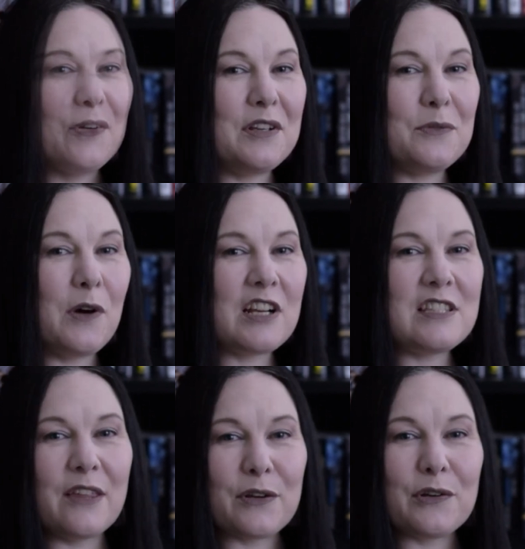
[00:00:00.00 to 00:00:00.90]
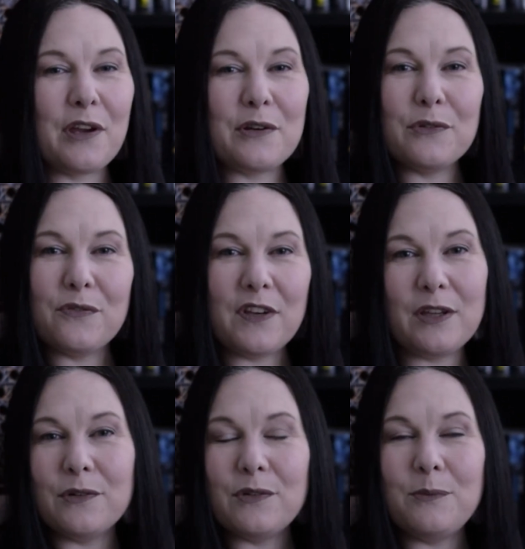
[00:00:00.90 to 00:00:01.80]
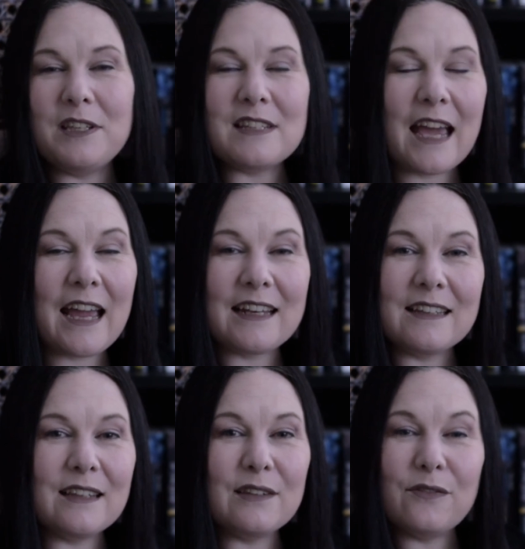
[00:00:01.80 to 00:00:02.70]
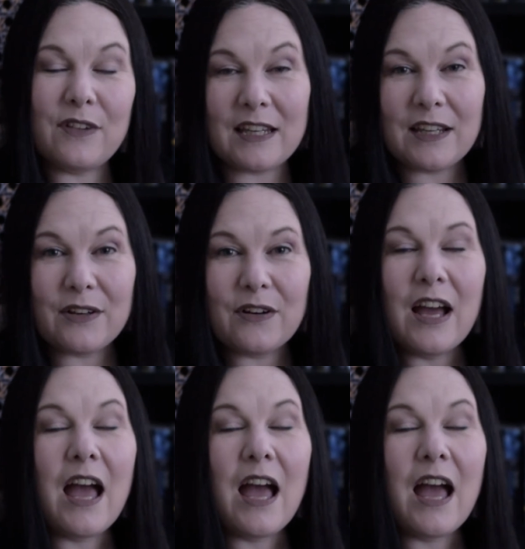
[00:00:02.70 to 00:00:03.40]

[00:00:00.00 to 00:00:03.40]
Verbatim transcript: going to watch the other creators' videos who've been tagged in this video.